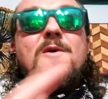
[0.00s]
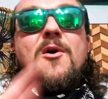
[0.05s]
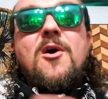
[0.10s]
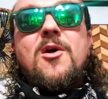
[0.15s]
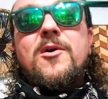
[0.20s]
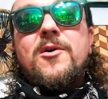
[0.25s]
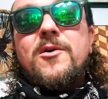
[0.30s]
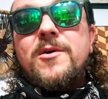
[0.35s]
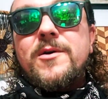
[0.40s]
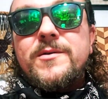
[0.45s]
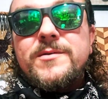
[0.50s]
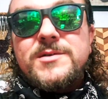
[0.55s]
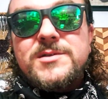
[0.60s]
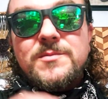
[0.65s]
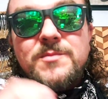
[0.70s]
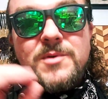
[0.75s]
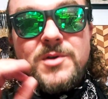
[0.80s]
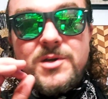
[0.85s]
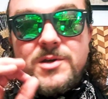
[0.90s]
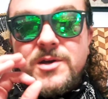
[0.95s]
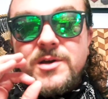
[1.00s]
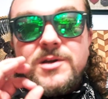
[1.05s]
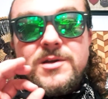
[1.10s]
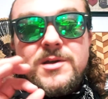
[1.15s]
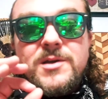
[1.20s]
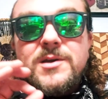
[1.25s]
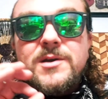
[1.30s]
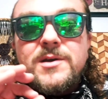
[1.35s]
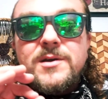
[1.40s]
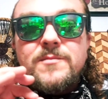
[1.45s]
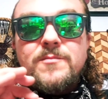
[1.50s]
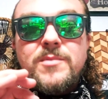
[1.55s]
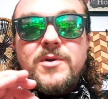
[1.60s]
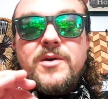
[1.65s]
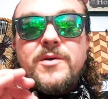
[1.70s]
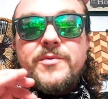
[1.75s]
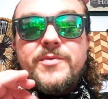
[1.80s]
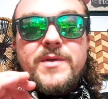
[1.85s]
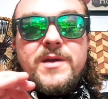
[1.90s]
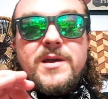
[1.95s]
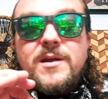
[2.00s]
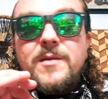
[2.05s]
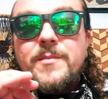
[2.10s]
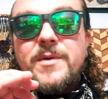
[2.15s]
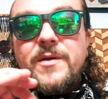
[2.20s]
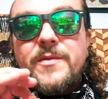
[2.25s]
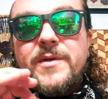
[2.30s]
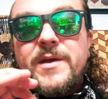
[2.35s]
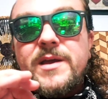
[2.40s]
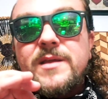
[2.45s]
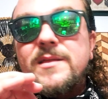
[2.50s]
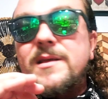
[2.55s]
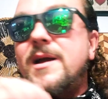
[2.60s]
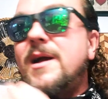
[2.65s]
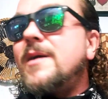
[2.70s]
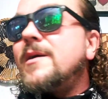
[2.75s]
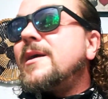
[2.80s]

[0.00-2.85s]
all are on some good, good, bro, thinking about like that.